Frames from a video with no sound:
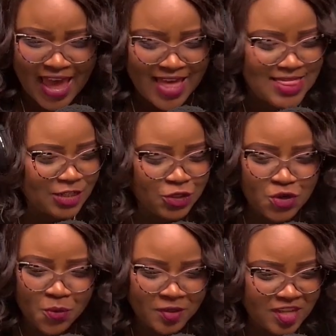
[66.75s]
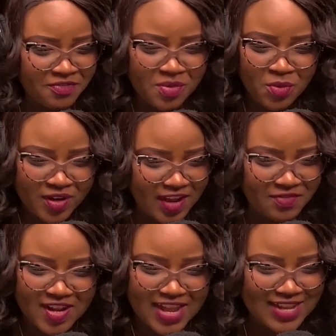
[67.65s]
that, you know what, every morning,
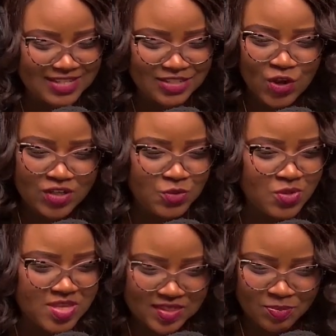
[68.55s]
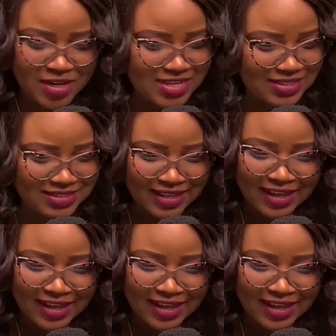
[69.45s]
every day, it is God, do this, please.